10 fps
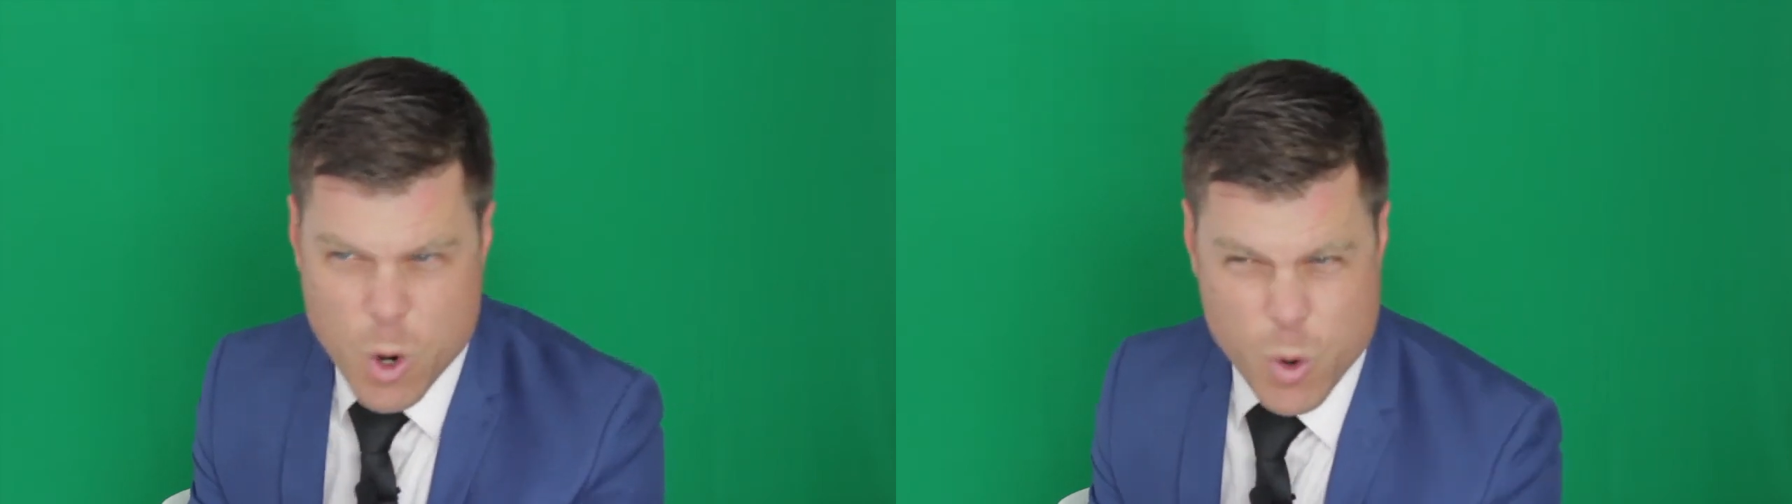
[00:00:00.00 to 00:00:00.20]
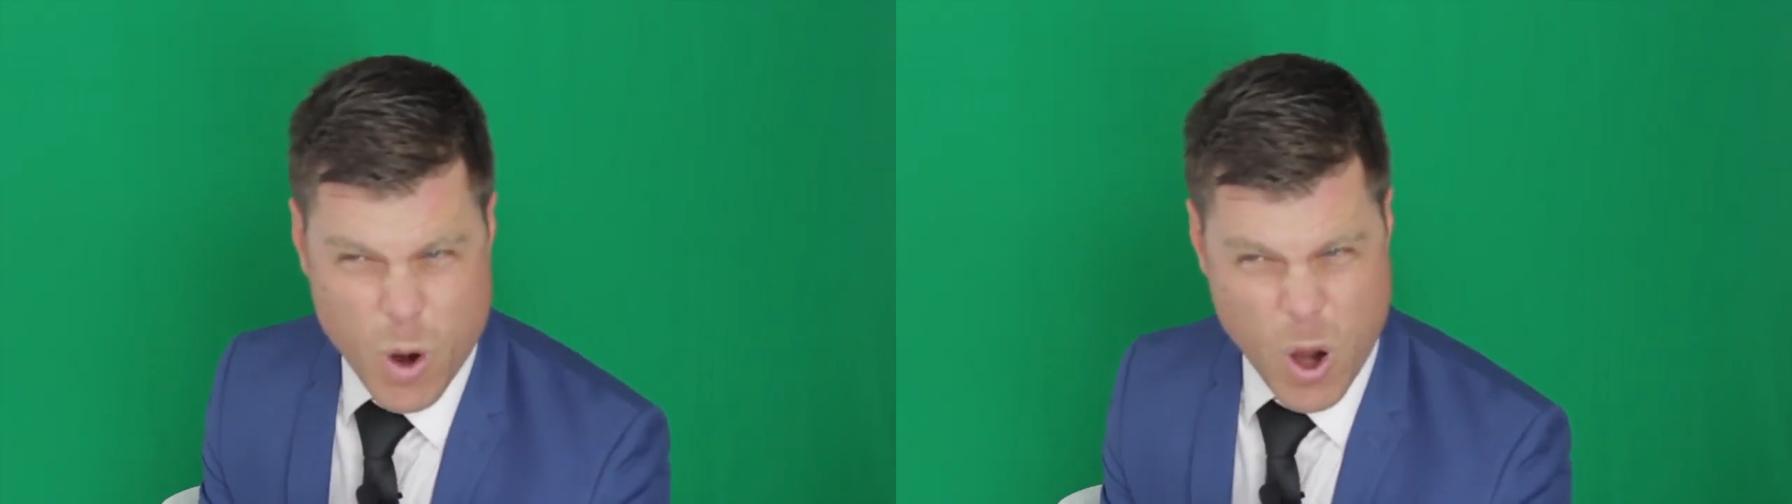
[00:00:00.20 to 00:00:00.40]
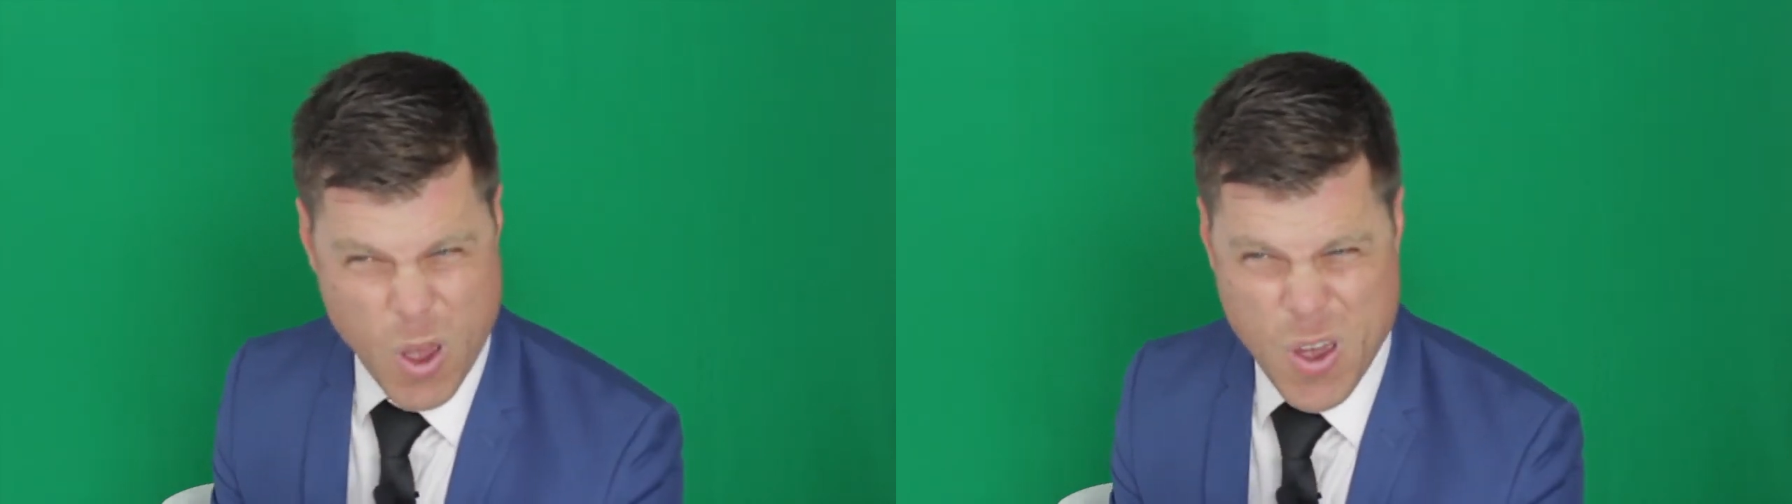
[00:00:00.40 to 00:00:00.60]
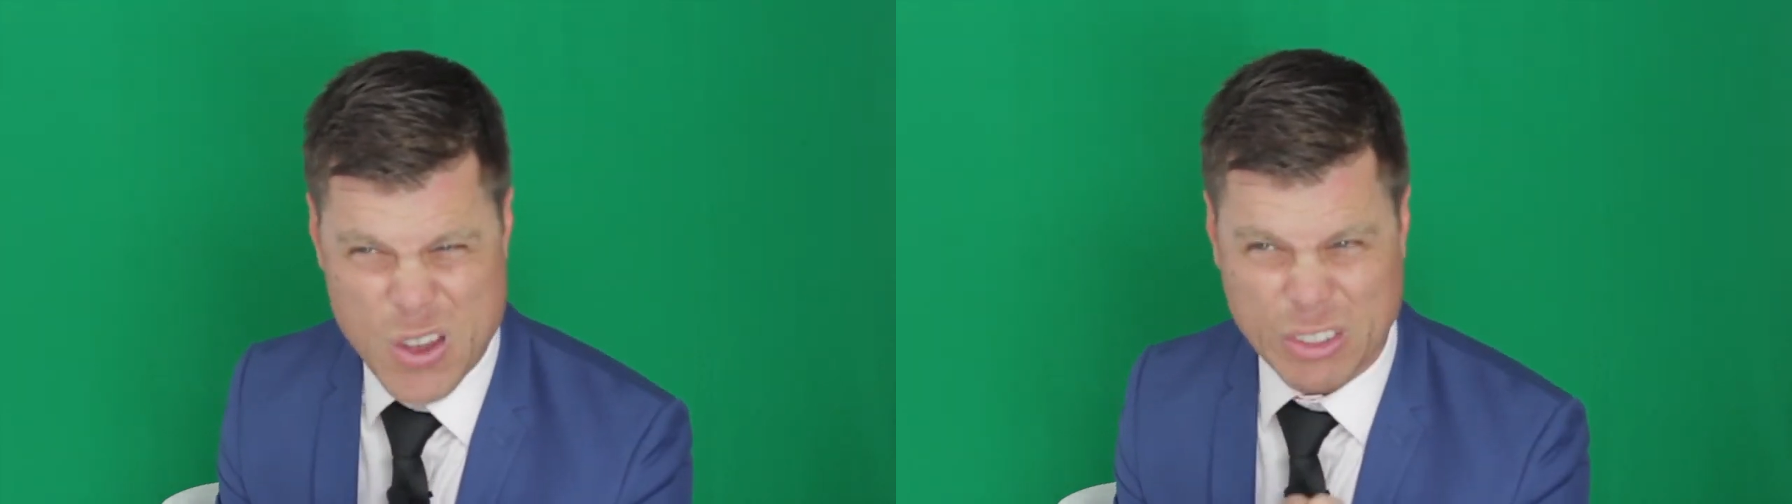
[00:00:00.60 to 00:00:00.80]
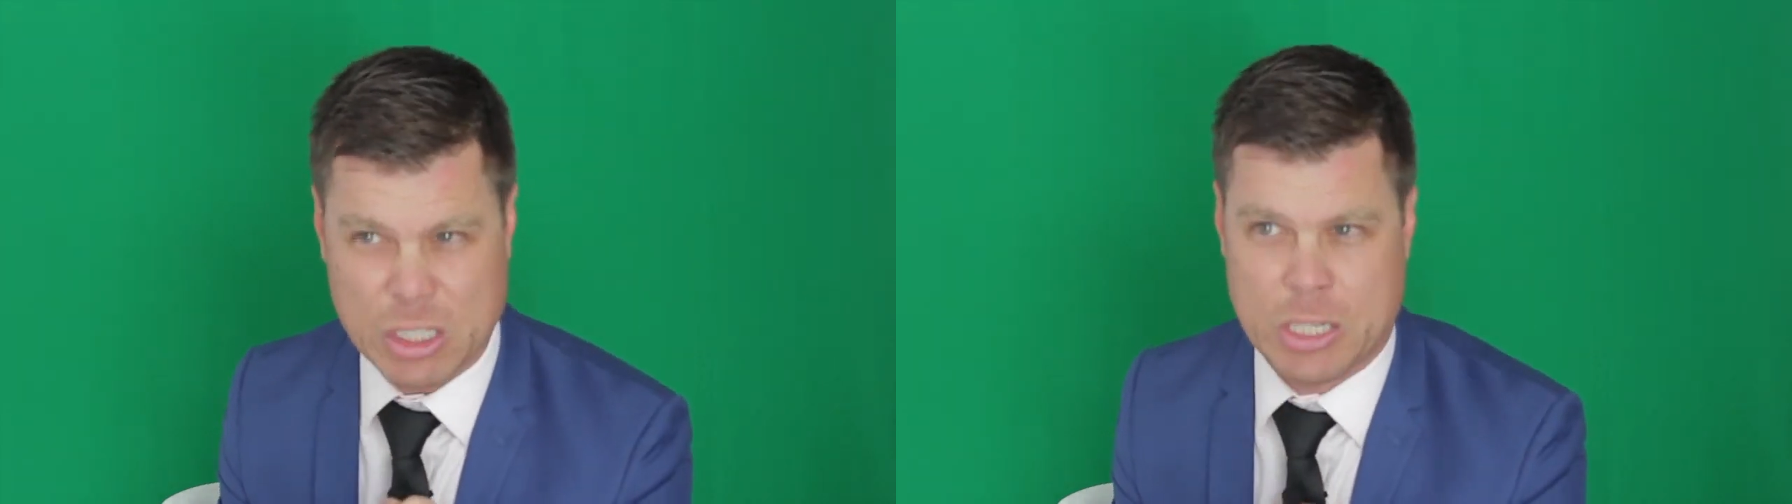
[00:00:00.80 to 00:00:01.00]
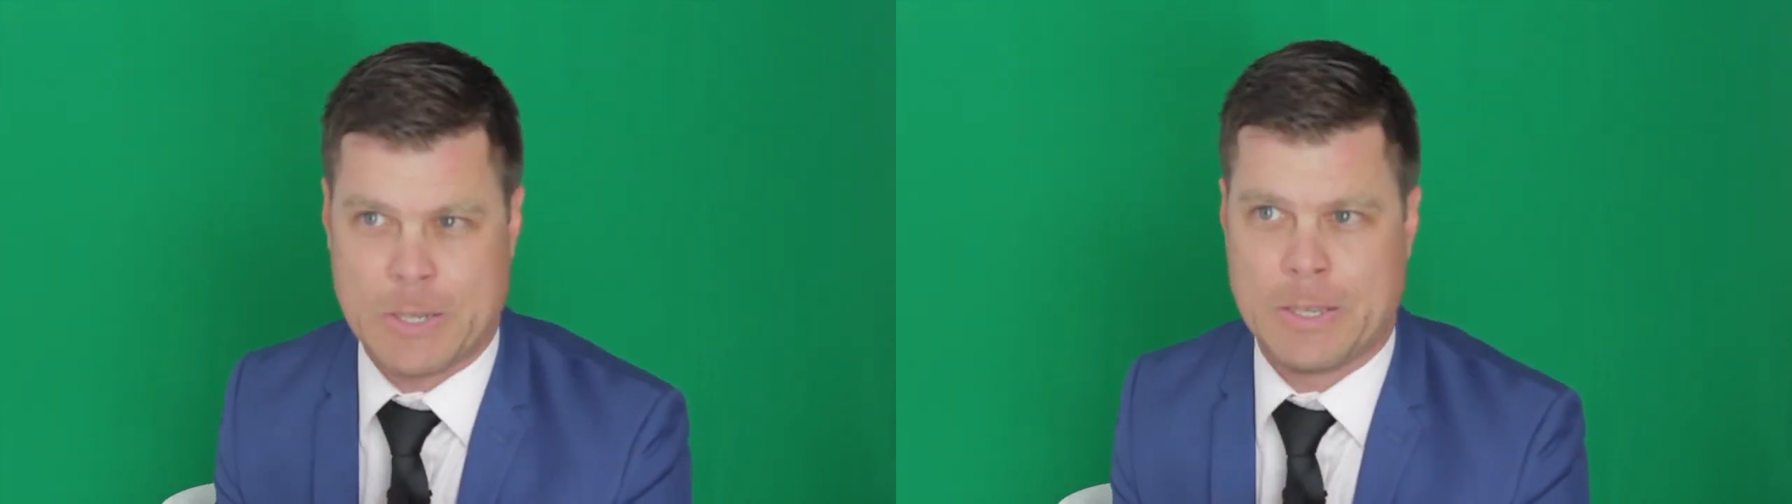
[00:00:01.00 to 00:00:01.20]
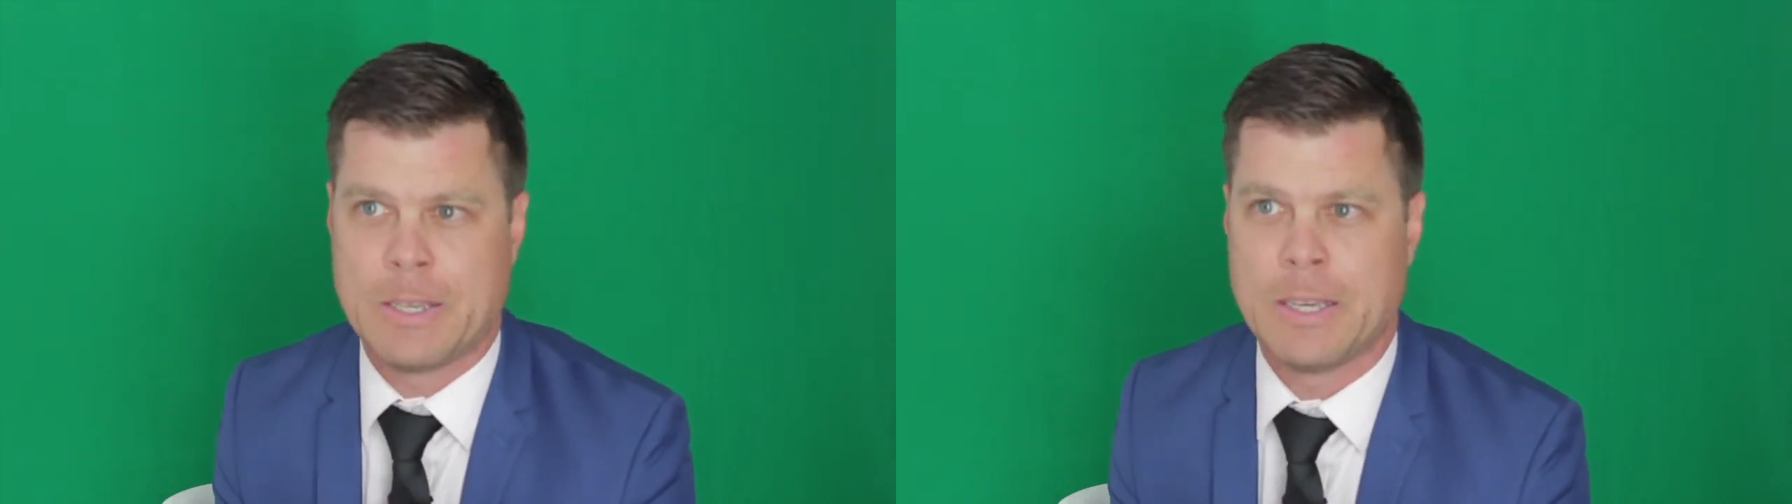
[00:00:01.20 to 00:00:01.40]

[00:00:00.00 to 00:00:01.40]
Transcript: who hurt,